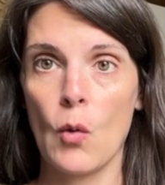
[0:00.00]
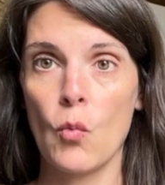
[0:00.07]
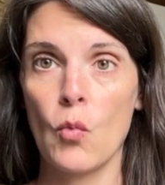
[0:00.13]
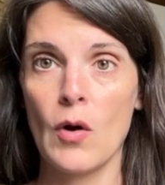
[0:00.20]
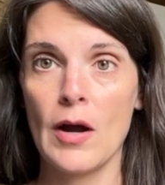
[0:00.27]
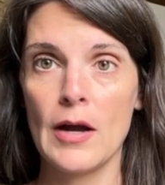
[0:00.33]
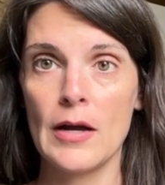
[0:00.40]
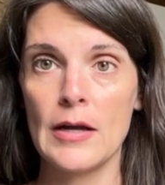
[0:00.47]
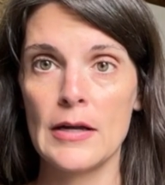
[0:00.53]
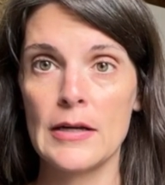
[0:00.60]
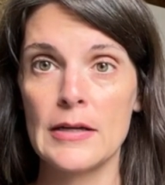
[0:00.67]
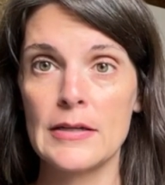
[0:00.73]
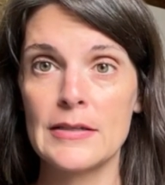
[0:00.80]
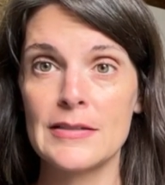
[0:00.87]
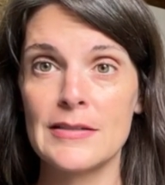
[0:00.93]

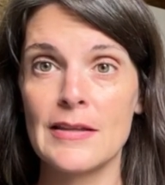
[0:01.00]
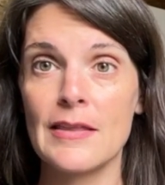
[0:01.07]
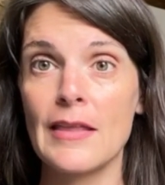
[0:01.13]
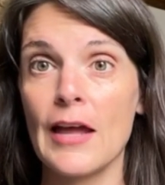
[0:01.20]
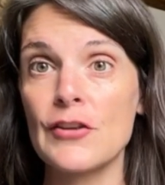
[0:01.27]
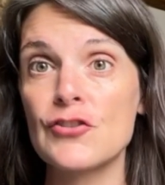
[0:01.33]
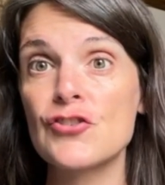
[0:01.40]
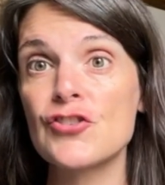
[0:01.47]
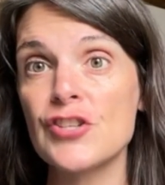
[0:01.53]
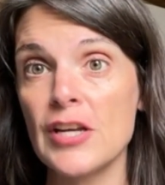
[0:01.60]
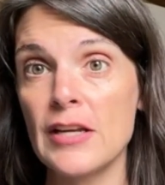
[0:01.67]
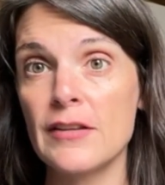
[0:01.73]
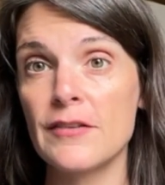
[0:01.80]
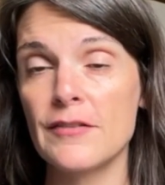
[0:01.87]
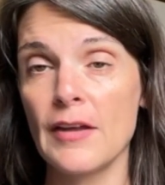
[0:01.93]
was that
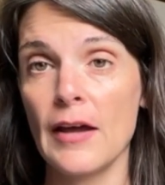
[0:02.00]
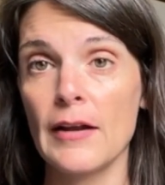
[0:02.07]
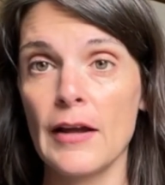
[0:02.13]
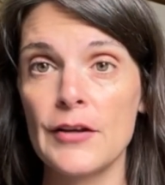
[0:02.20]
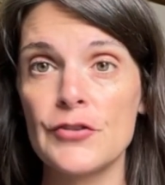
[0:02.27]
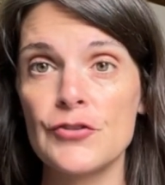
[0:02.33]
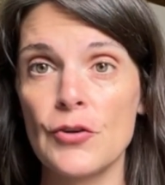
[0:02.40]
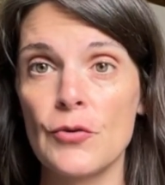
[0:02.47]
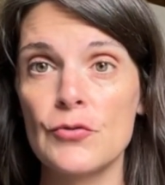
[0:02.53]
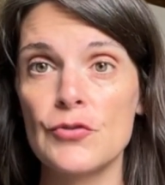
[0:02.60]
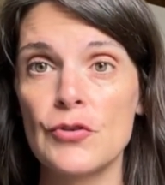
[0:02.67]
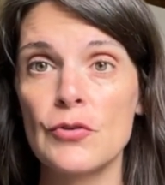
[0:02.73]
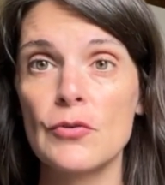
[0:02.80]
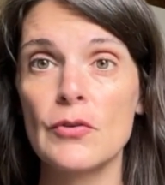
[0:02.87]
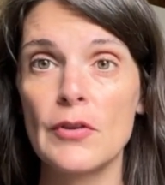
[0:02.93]
sheet set I showed
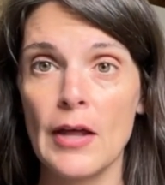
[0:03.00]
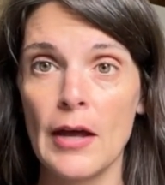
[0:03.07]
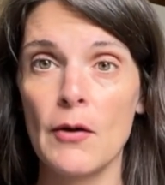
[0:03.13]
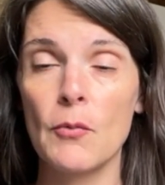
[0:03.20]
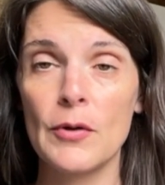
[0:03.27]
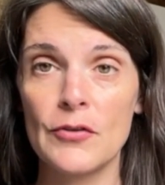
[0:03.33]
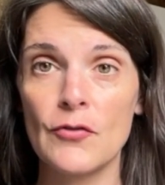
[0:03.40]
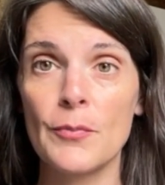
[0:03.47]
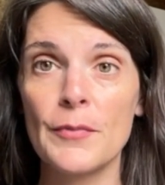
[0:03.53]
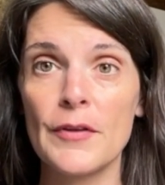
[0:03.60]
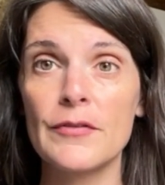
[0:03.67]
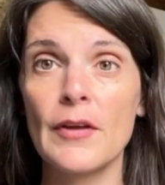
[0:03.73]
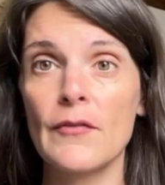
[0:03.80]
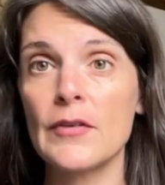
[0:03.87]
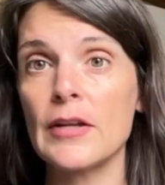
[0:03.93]
you that was from the
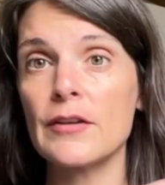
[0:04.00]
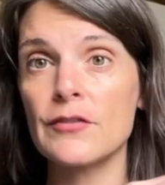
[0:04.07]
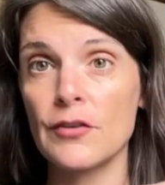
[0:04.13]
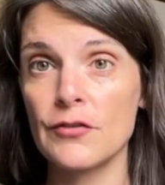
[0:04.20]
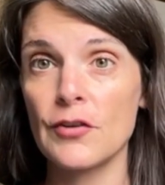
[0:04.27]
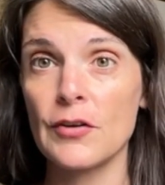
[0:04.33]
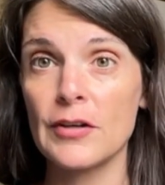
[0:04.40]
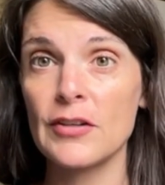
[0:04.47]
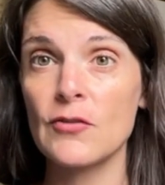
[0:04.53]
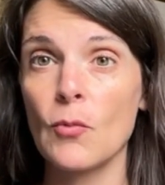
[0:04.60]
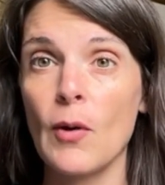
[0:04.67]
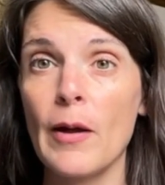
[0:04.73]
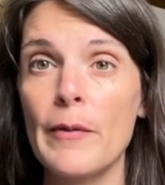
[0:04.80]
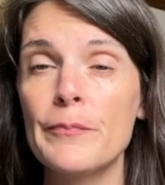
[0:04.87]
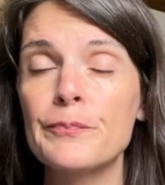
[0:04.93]
70s, the circus
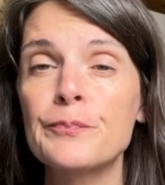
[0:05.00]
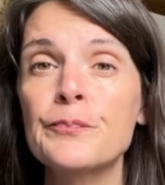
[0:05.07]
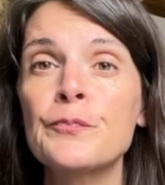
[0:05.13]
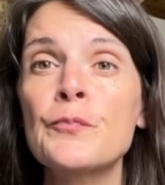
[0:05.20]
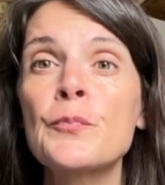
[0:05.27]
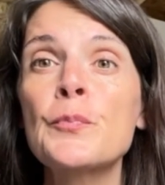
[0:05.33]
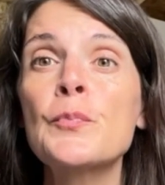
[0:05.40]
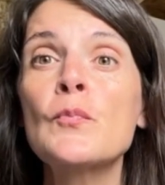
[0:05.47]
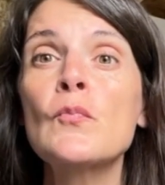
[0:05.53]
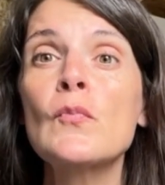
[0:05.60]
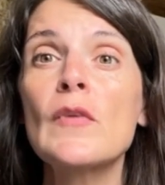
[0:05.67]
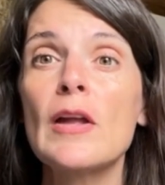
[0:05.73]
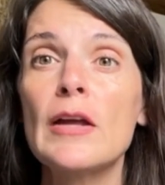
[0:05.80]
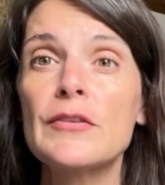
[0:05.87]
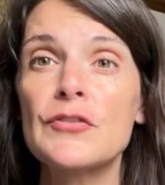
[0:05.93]
one.
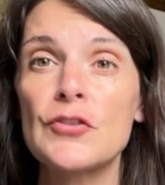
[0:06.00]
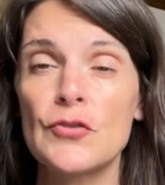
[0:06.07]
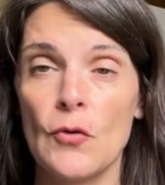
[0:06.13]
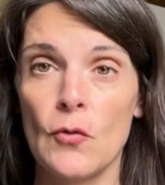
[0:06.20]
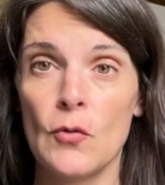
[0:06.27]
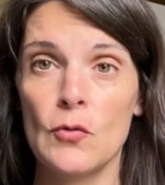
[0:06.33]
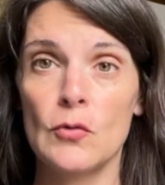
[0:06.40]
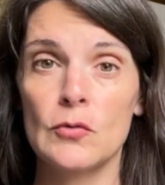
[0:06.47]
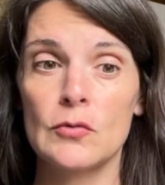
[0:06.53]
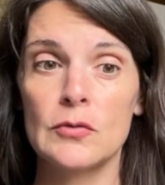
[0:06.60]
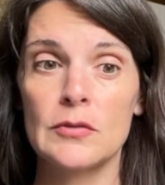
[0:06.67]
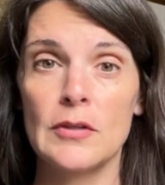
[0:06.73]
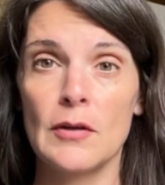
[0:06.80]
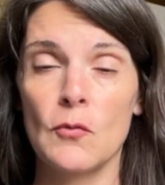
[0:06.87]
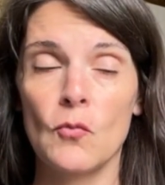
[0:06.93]
It
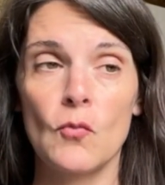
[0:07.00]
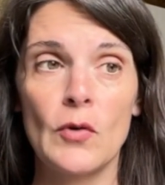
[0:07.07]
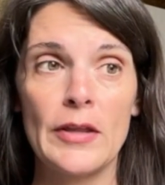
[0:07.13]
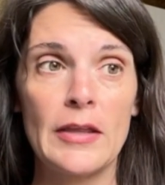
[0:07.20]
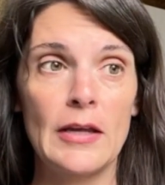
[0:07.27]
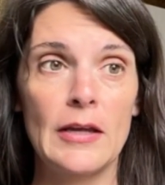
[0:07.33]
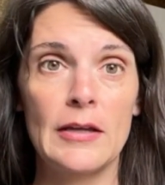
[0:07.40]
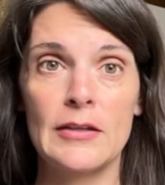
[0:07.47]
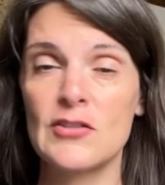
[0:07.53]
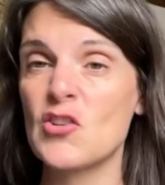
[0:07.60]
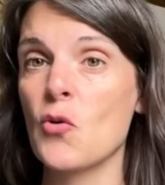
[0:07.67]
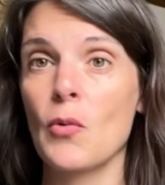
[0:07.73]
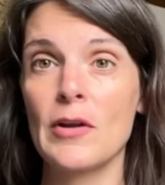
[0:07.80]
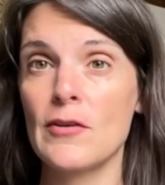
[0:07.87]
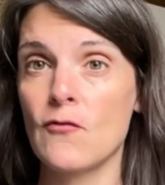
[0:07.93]
sold within
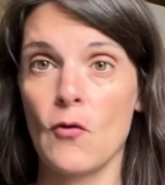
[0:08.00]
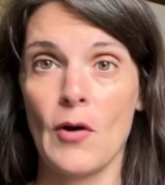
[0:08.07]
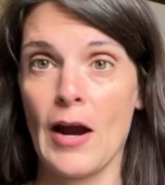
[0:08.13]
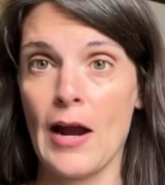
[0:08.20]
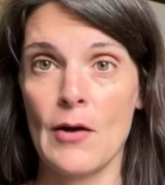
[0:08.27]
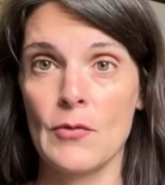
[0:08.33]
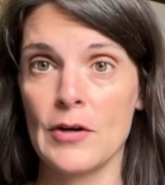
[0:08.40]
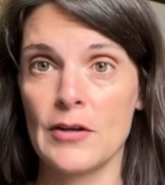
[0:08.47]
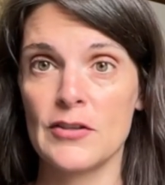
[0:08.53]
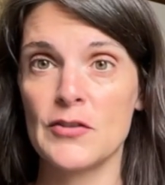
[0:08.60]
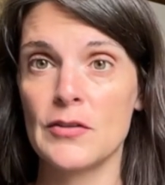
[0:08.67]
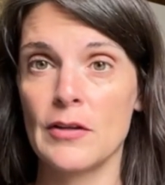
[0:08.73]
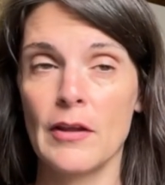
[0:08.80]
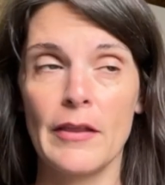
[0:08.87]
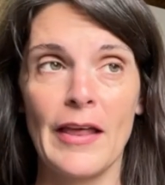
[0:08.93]
24 hours,
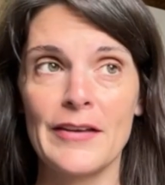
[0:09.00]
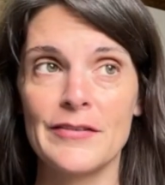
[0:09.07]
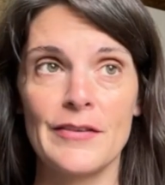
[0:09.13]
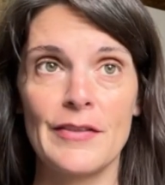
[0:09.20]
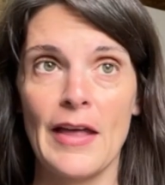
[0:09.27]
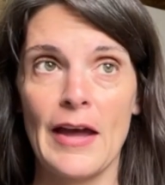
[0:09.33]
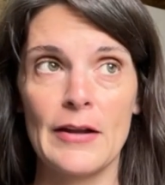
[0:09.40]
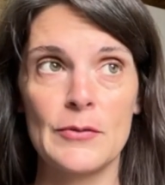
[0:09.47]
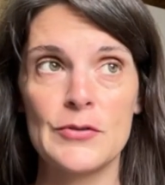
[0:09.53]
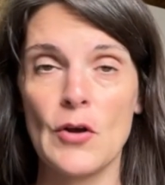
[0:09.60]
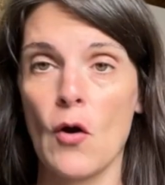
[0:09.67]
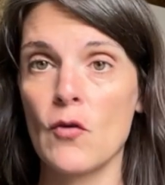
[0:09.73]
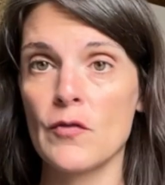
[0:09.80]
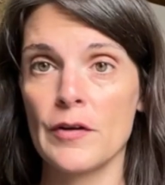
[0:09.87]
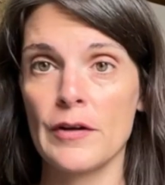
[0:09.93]
less than that. It was
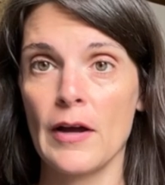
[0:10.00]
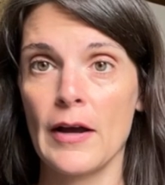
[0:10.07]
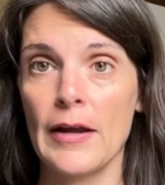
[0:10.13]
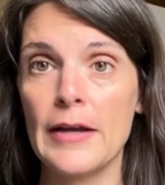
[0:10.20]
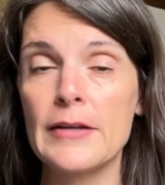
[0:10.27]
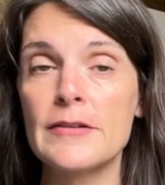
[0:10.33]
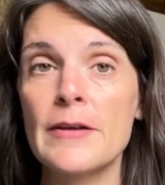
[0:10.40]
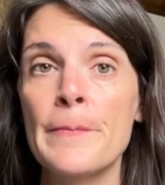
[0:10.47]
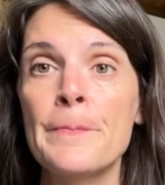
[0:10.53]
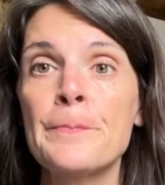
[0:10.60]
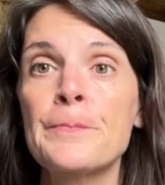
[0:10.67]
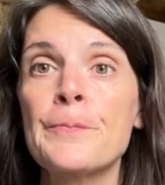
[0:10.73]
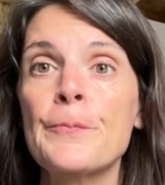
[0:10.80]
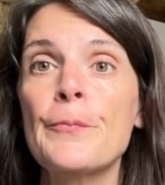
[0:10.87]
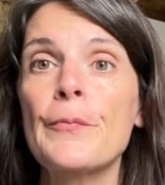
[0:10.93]
overnight
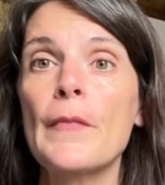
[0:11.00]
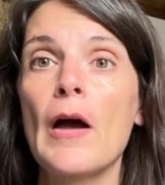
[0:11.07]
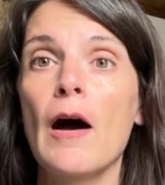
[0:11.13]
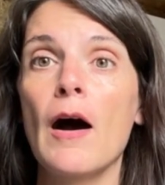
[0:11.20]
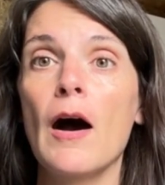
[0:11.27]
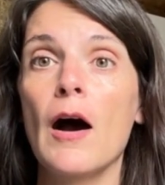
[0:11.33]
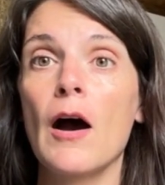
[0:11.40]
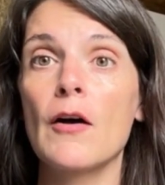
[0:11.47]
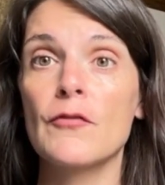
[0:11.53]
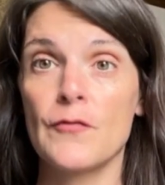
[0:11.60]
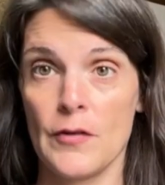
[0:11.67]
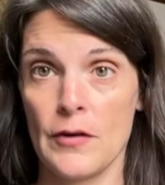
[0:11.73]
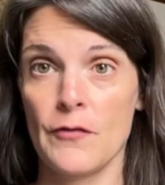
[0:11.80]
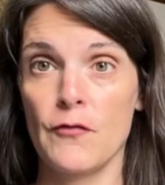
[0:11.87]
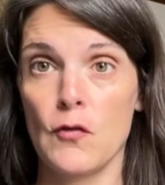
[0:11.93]
for
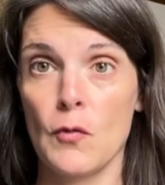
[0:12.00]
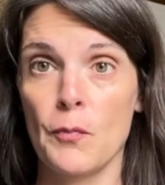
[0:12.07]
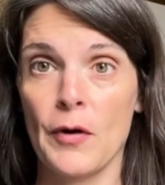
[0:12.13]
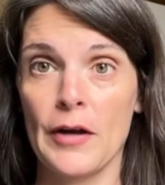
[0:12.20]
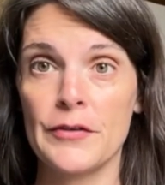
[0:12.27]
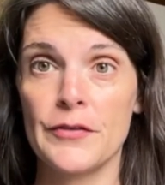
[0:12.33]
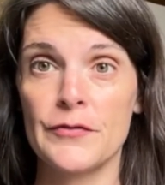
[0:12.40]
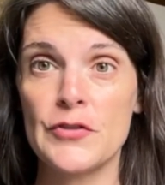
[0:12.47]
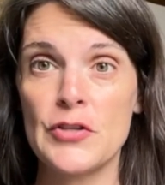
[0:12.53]
a full price of